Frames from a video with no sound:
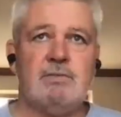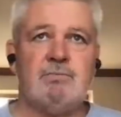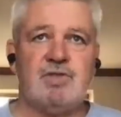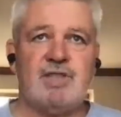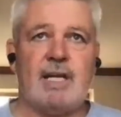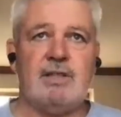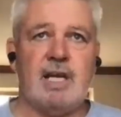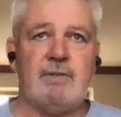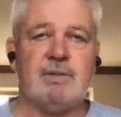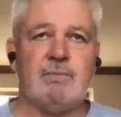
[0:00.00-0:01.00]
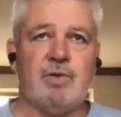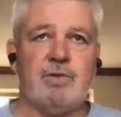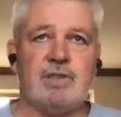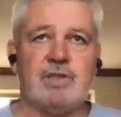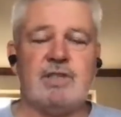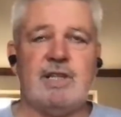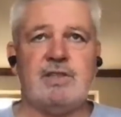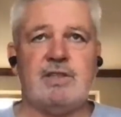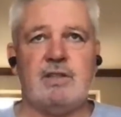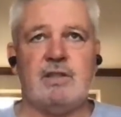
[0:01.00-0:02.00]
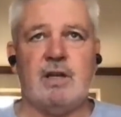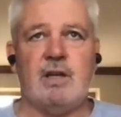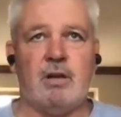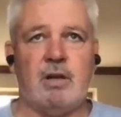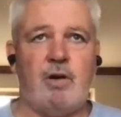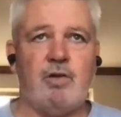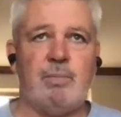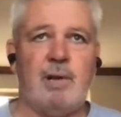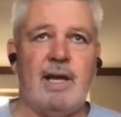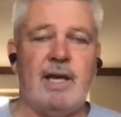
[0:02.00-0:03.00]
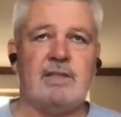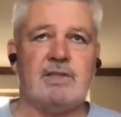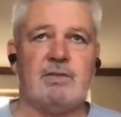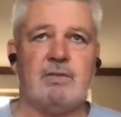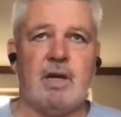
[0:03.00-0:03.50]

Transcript: starting to have some real success. A lot of older players